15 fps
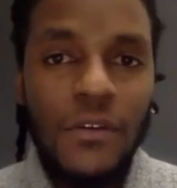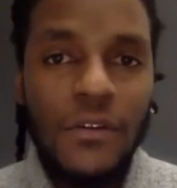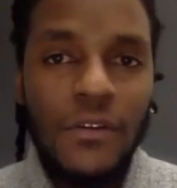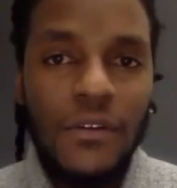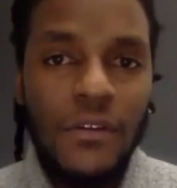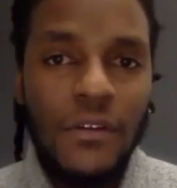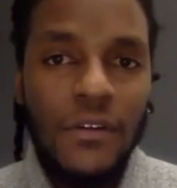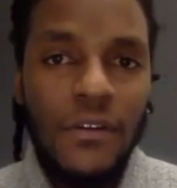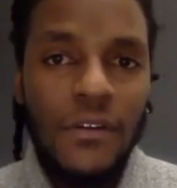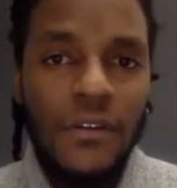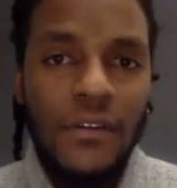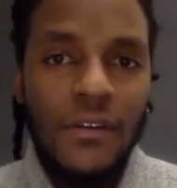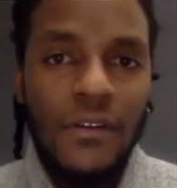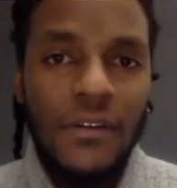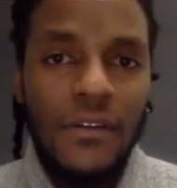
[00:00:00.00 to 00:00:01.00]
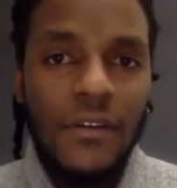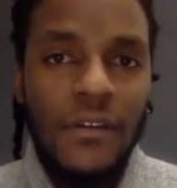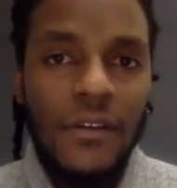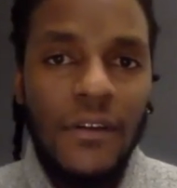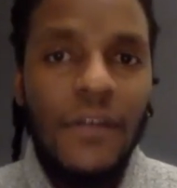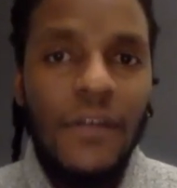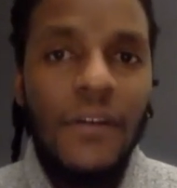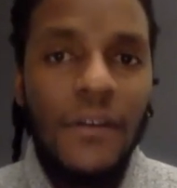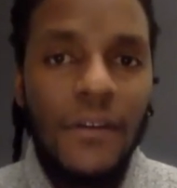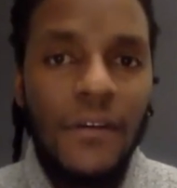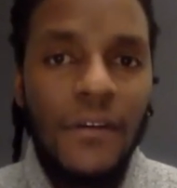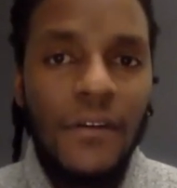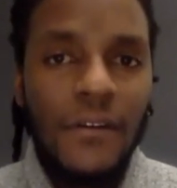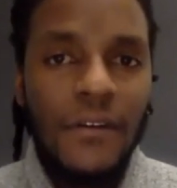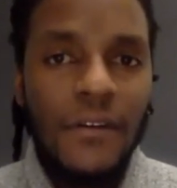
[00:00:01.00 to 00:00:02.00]

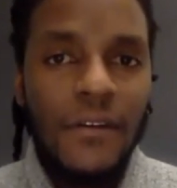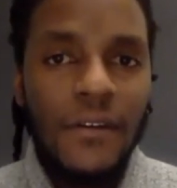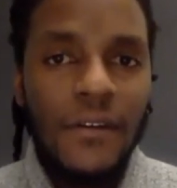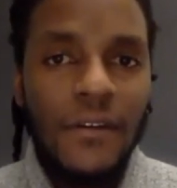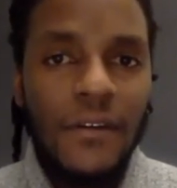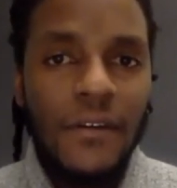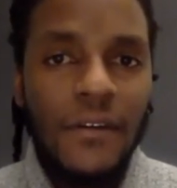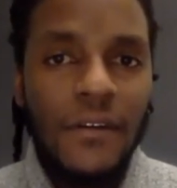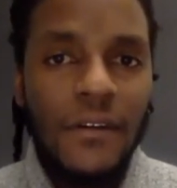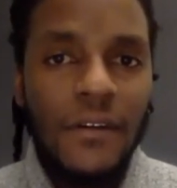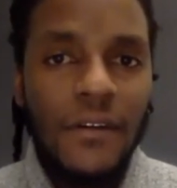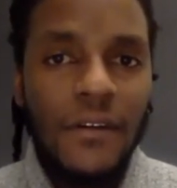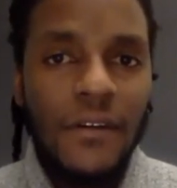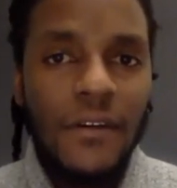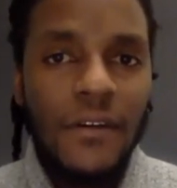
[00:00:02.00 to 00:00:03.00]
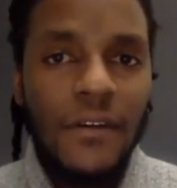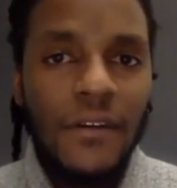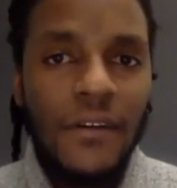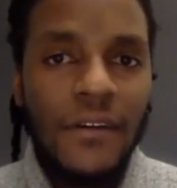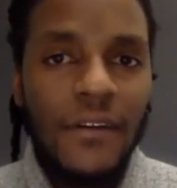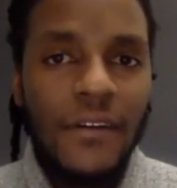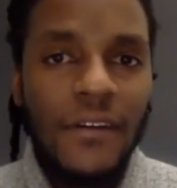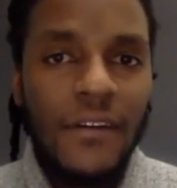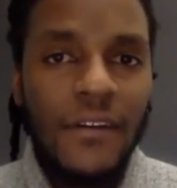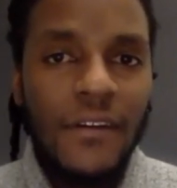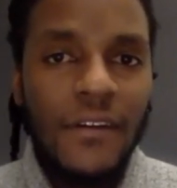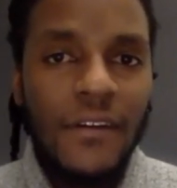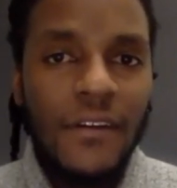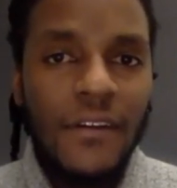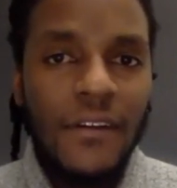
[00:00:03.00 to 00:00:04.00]

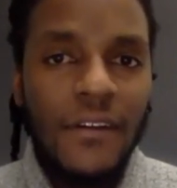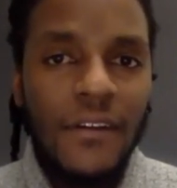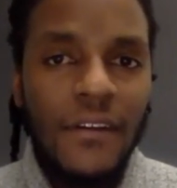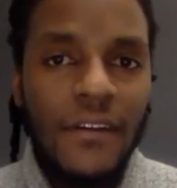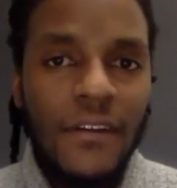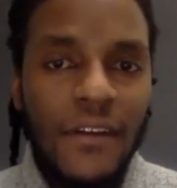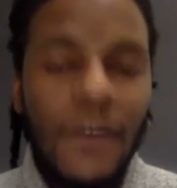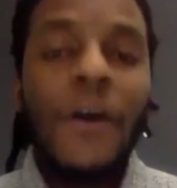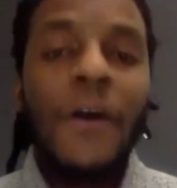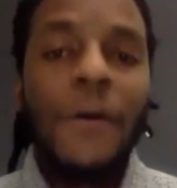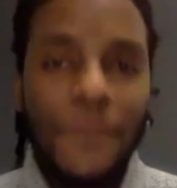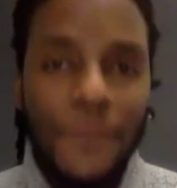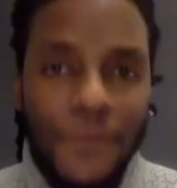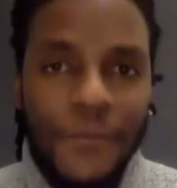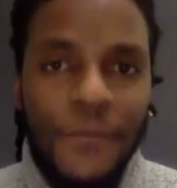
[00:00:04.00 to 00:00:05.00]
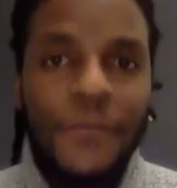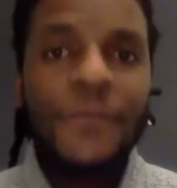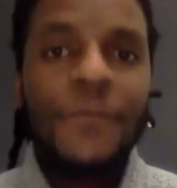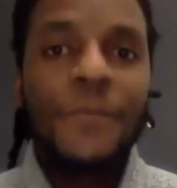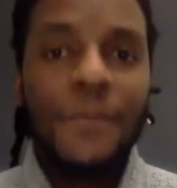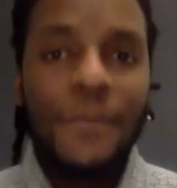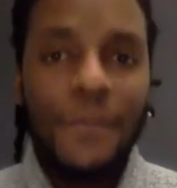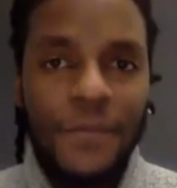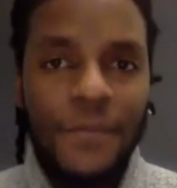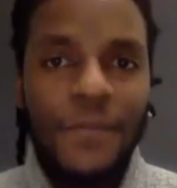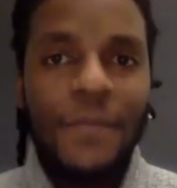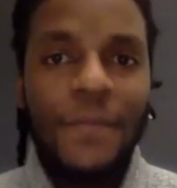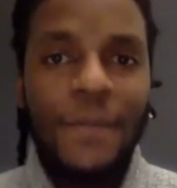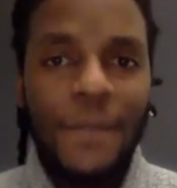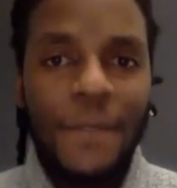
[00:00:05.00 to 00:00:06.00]

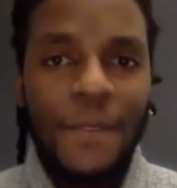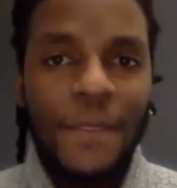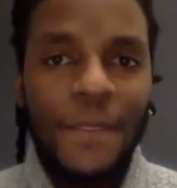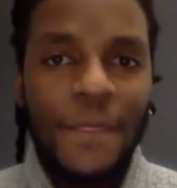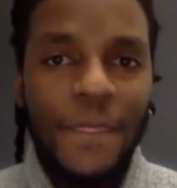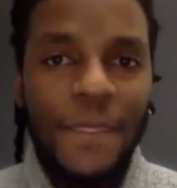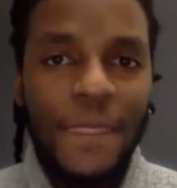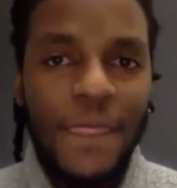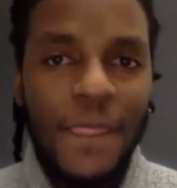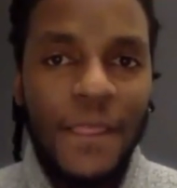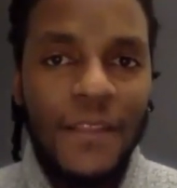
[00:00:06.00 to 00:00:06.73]
This person isn't speaking.